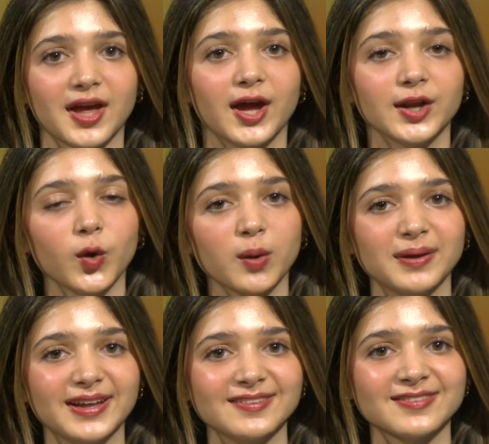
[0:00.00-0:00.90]

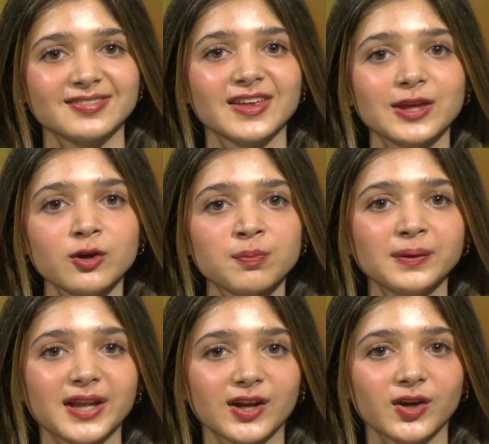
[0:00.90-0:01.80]
Normans, the Youth
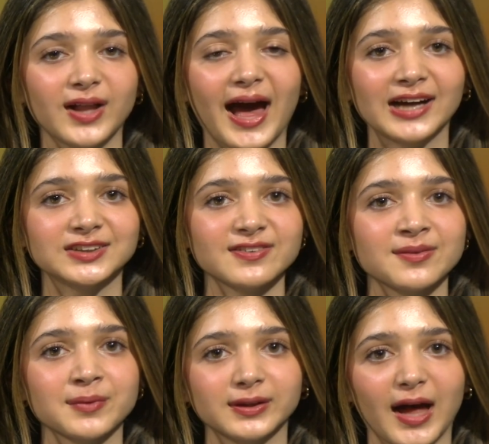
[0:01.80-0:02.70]
Political
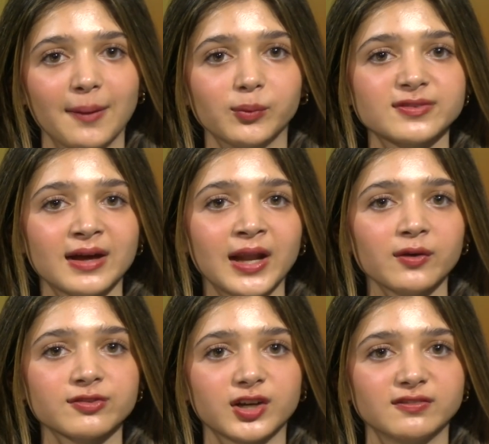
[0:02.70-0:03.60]
Activism Club will send out a
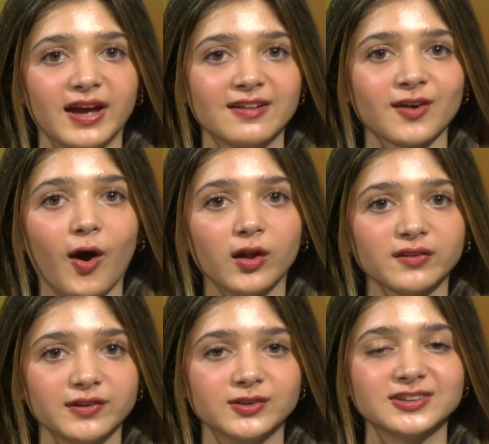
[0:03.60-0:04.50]
survey to all of
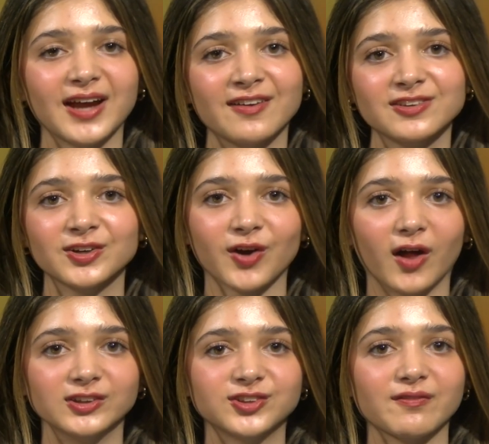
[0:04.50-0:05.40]
you to test your
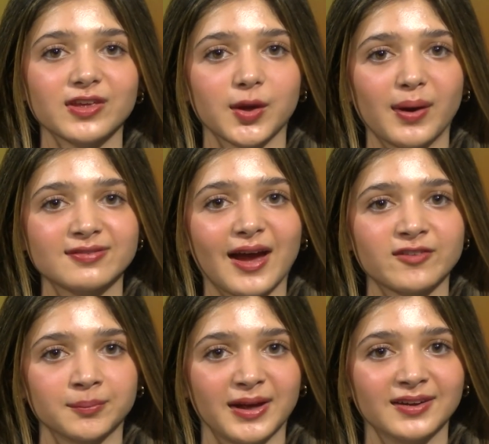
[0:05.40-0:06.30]
knowledge of the U.S.
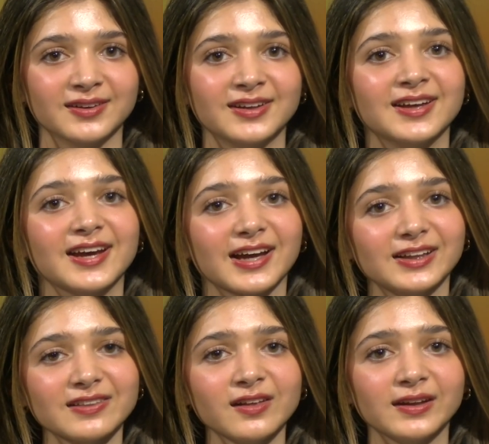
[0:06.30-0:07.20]
government.
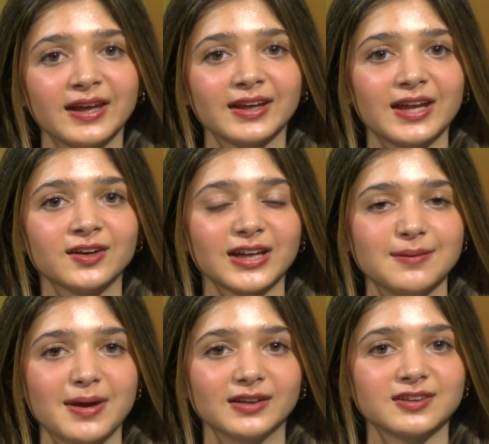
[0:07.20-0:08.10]
Click the link in your
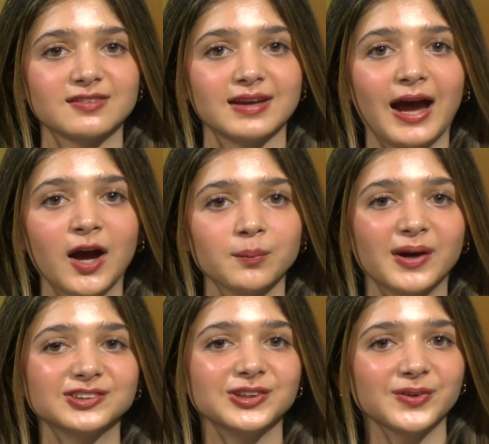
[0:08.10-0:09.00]
email to see how
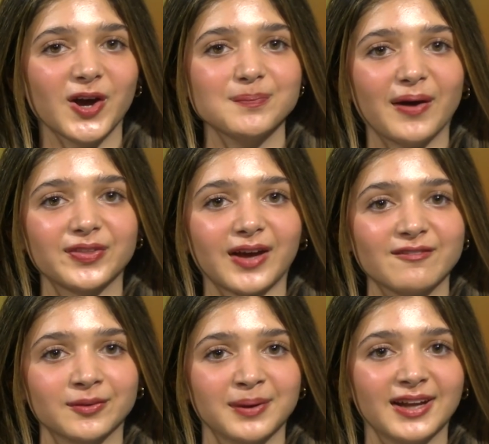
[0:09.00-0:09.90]
much you know about the
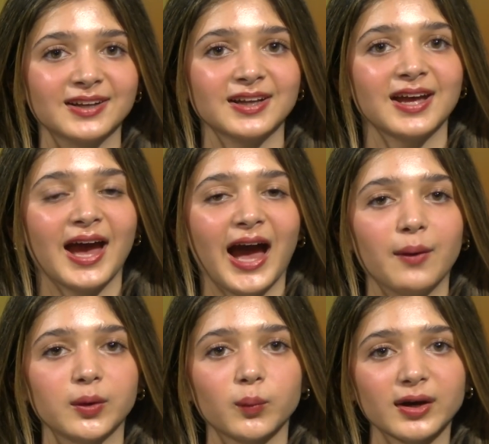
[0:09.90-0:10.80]
government, how
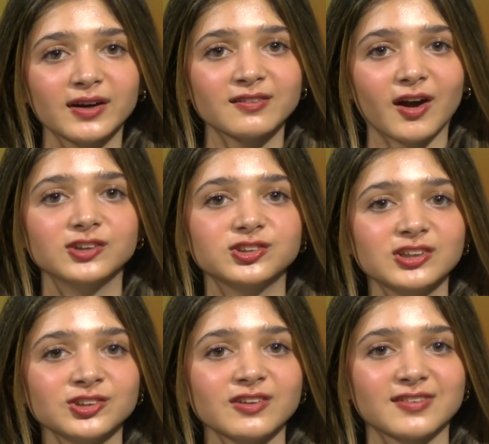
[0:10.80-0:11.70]
it works, our
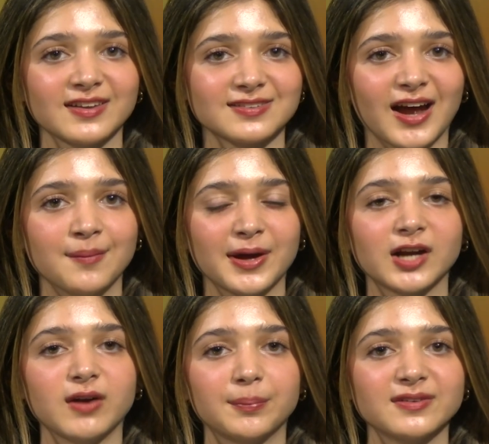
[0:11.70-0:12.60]
judicial system, and our
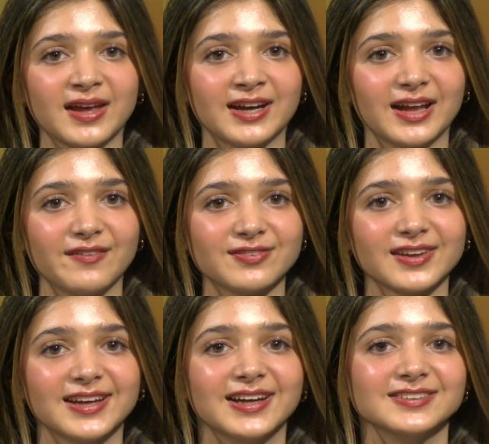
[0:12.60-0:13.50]
representatives.
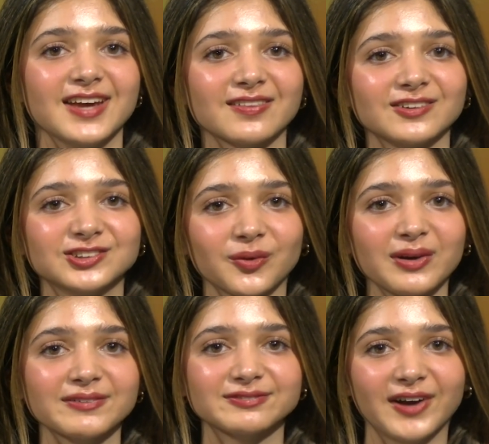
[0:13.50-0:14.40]
Take the
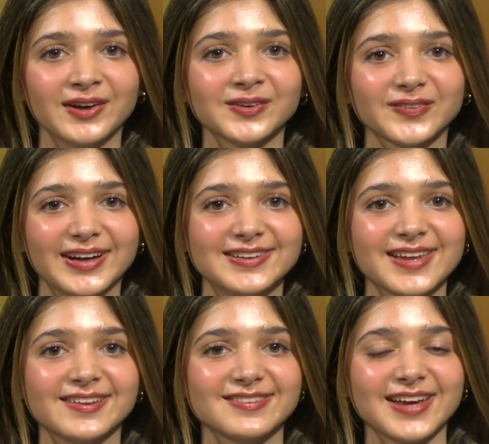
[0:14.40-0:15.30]
short, fun quiz
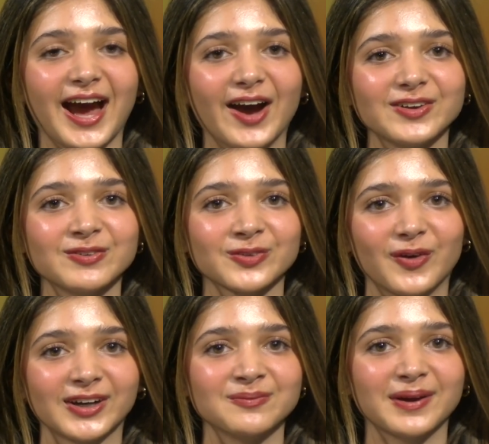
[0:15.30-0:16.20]
and see how you
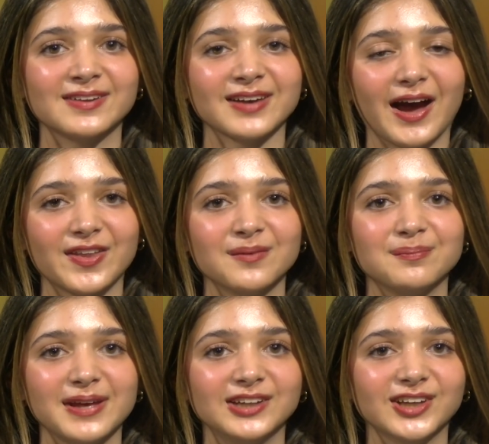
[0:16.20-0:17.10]
score compared to other
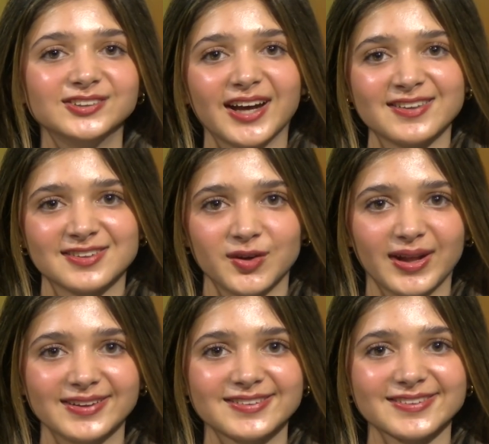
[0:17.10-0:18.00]
BHHS
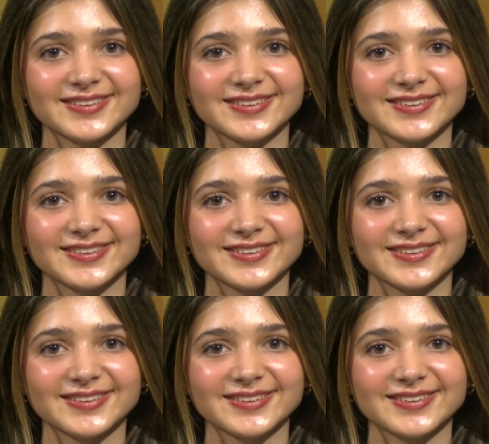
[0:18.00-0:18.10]
students.